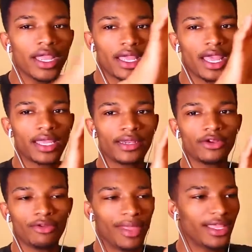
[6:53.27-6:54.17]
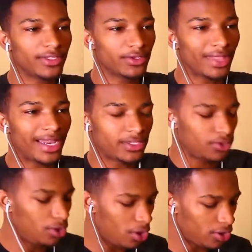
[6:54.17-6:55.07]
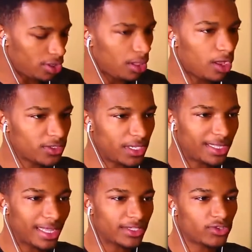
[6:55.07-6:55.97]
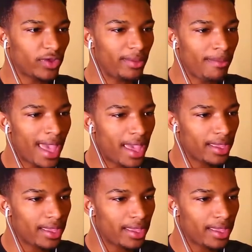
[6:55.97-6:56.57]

and it'll make it so that it's no longer glossy and that it's straight matte.